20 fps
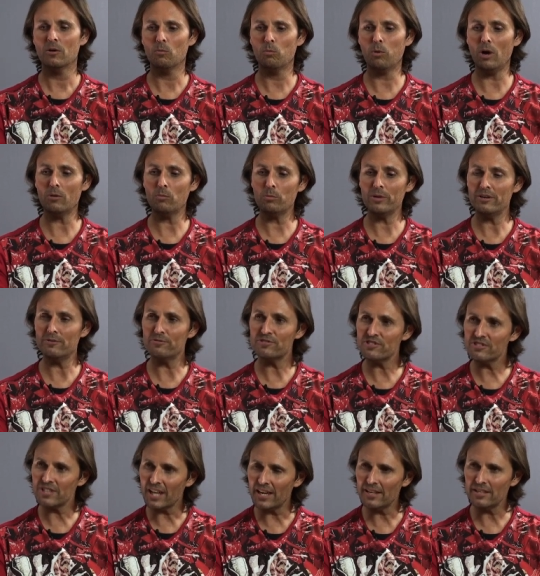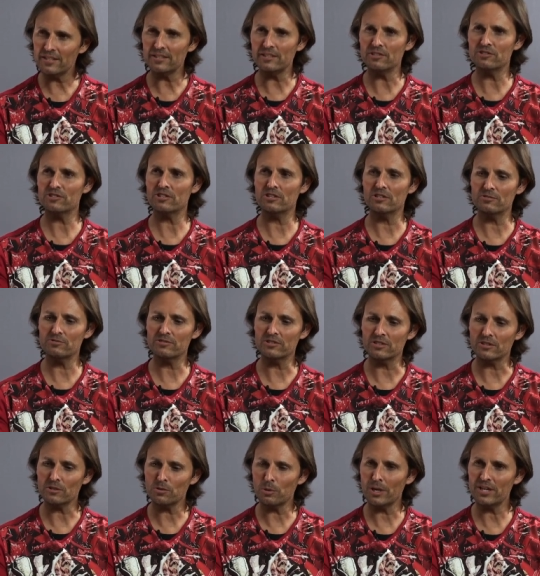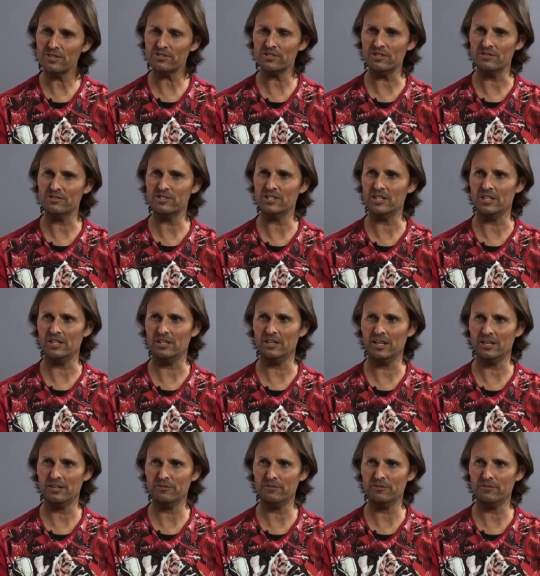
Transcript: What we have stated in terms of the questions here,